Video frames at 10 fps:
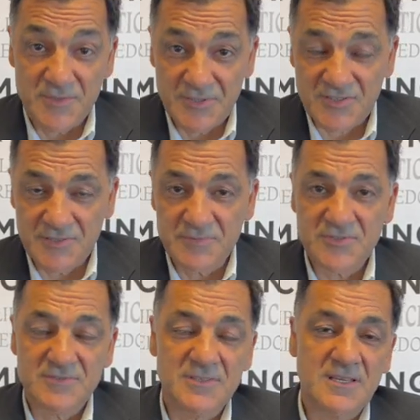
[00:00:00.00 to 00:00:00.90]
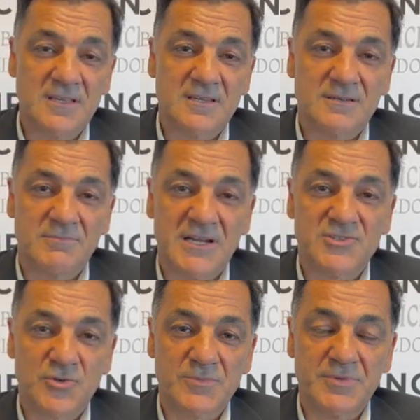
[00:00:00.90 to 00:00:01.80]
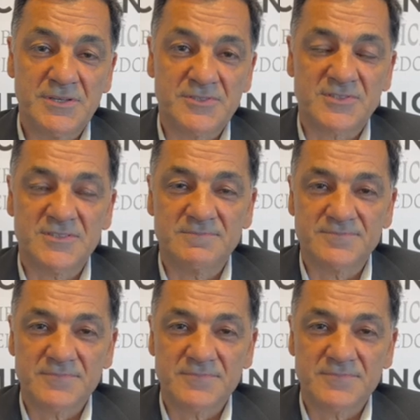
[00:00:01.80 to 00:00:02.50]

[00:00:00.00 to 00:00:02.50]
Muslims, by Jordan Peterson,